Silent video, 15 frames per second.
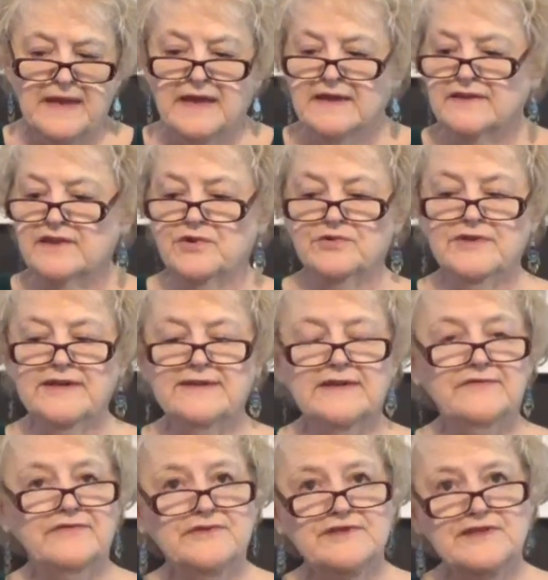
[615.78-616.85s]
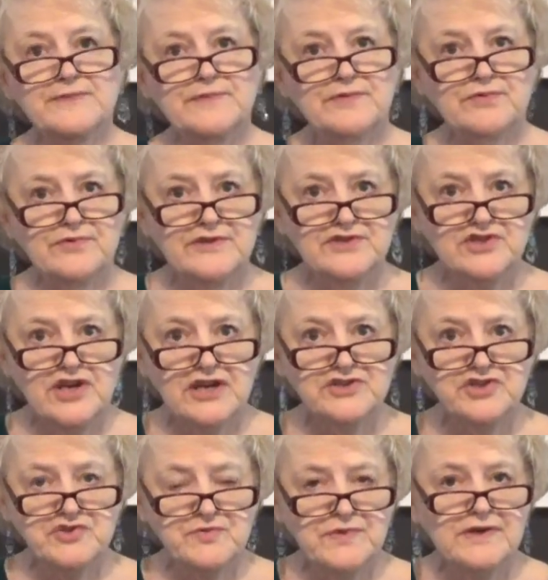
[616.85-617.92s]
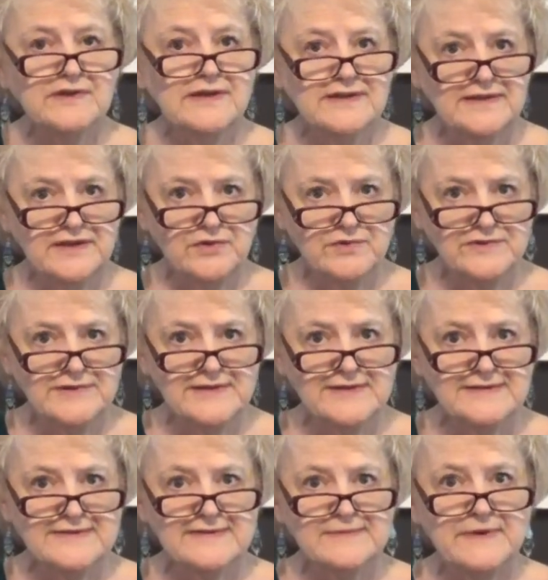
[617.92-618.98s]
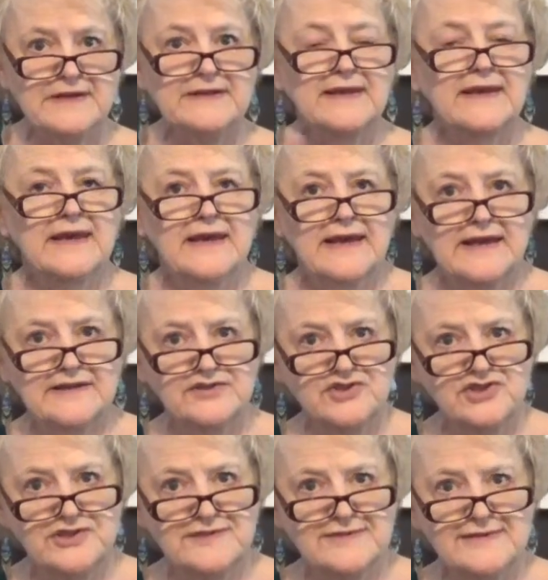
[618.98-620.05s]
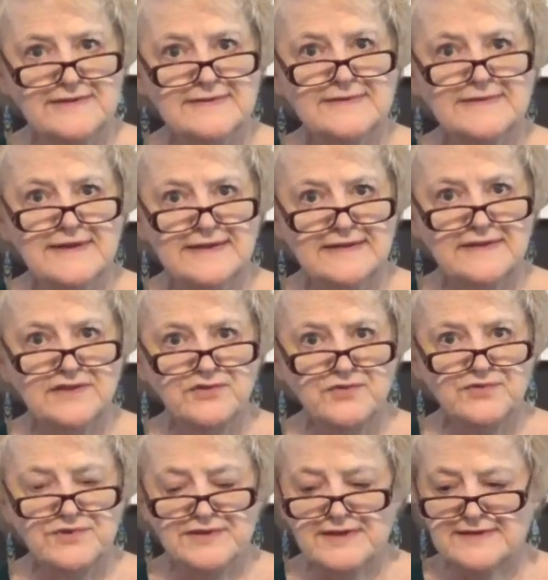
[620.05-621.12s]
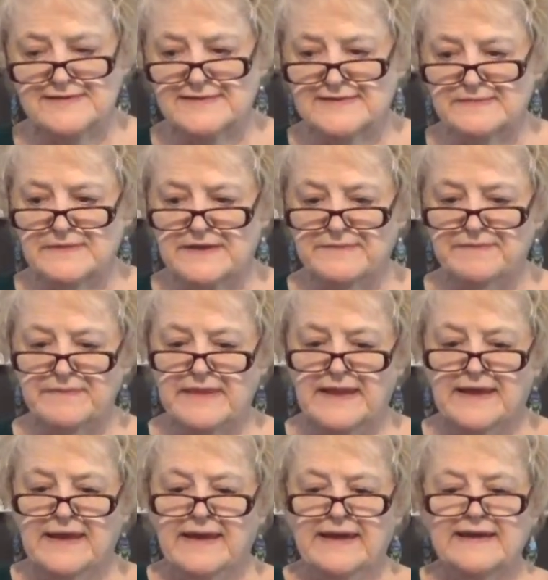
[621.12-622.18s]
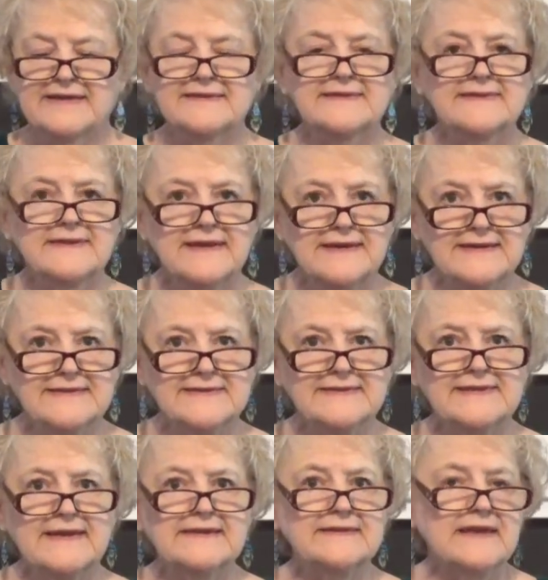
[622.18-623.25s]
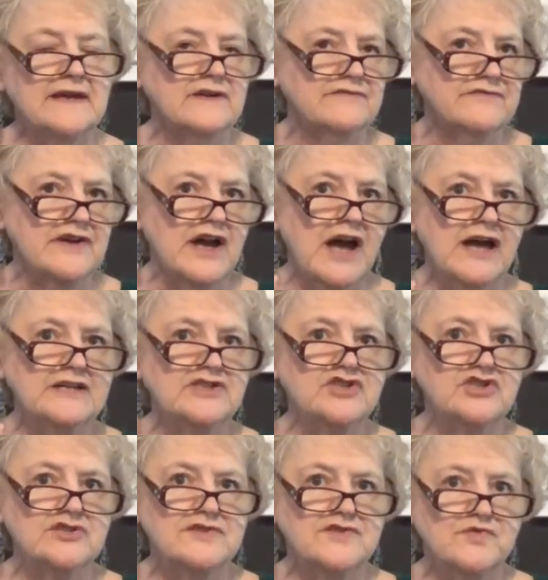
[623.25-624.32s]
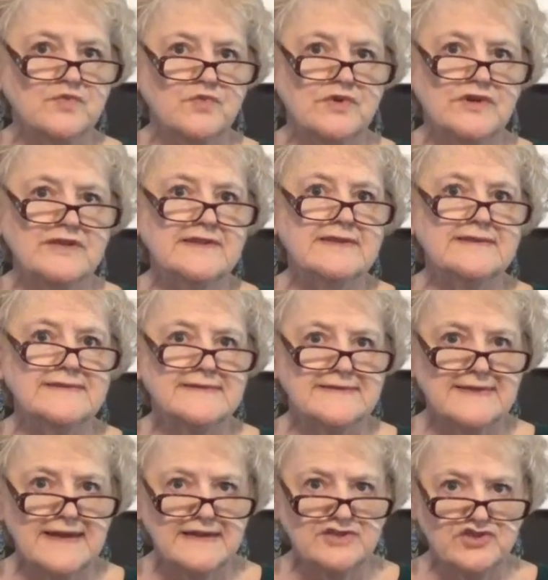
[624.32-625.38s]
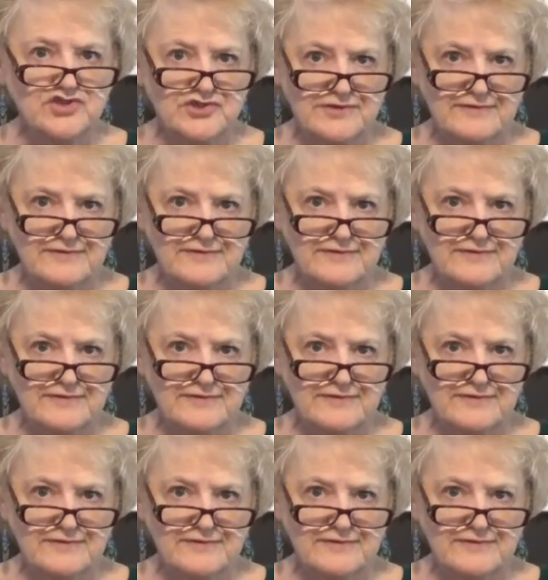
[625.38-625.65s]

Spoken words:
The only difference between Joshua in the Old Testament and Jesus in the New Testament is the extent of conscious realization